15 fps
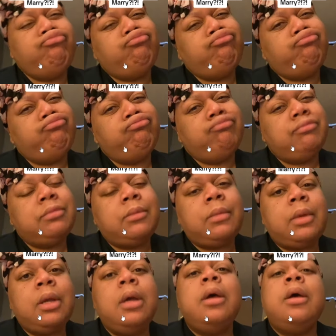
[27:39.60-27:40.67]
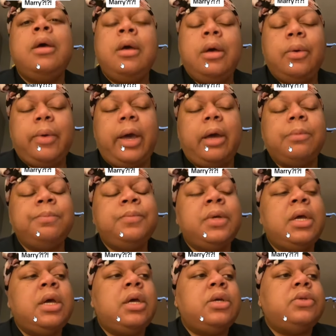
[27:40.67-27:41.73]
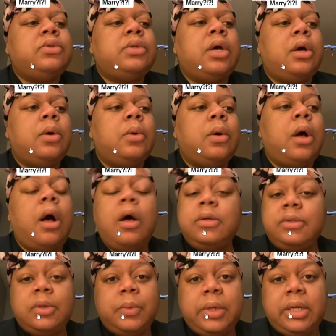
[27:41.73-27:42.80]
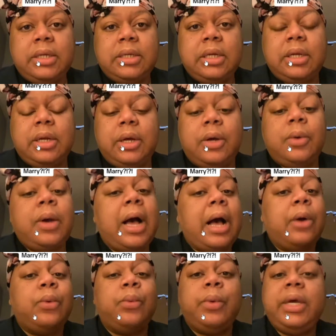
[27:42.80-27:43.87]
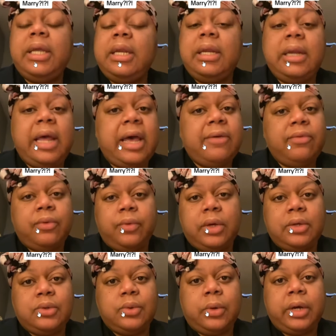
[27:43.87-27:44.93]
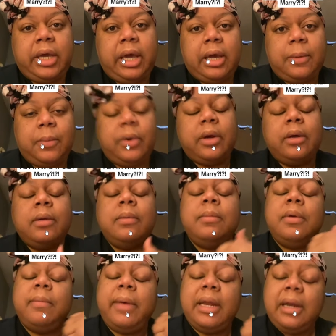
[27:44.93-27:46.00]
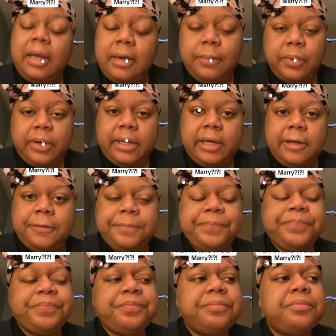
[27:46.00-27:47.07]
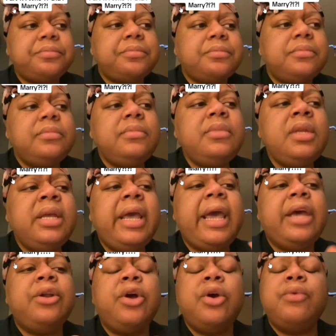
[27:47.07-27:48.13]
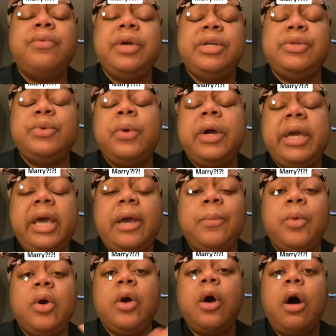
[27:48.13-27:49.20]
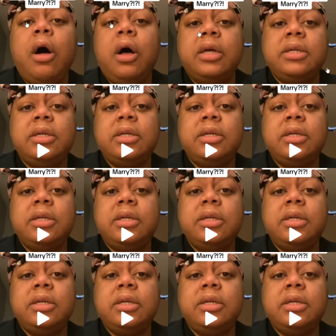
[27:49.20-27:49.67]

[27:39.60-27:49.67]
mm. okay. So also, what he didn't know, we didn't have a ring door camera, but my neighbor did and her ring door camera caught.